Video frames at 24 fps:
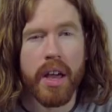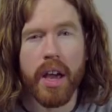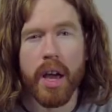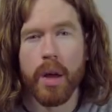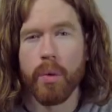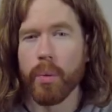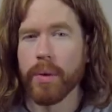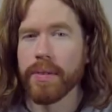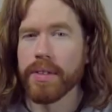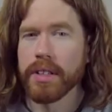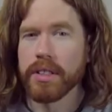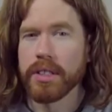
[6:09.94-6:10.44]

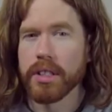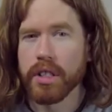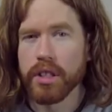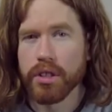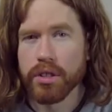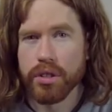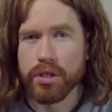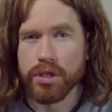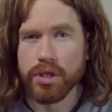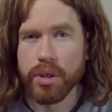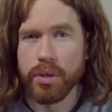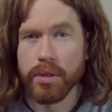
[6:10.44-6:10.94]
And when the
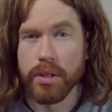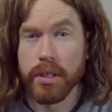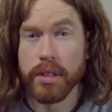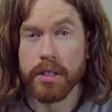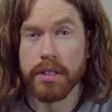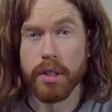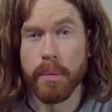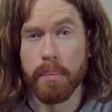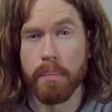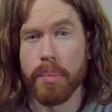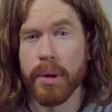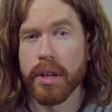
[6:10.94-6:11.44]
teachers union
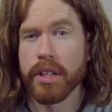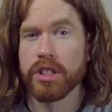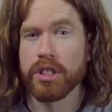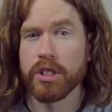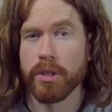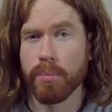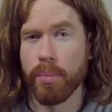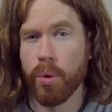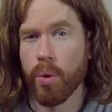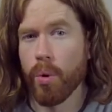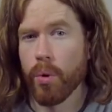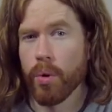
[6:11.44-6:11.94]
is a big
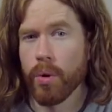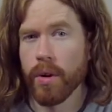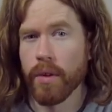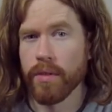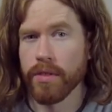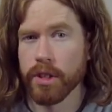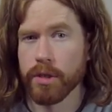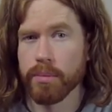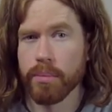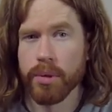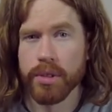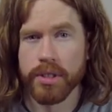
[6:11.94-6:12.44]
supporter of
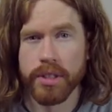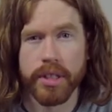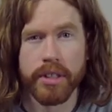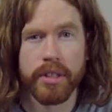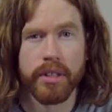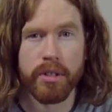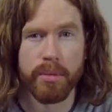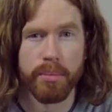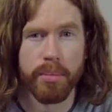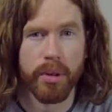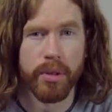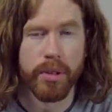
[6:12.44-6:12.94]
this
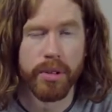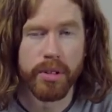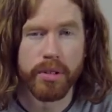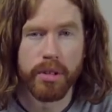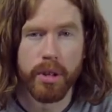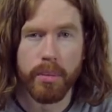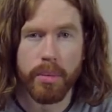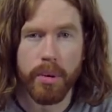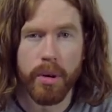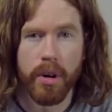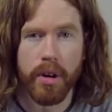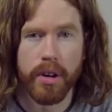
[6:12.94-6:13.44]
particular
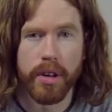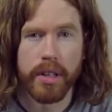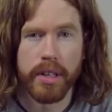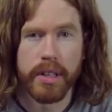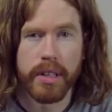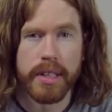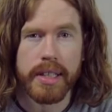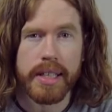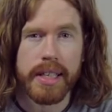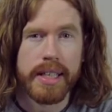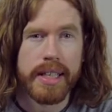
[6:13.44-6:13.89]
political party,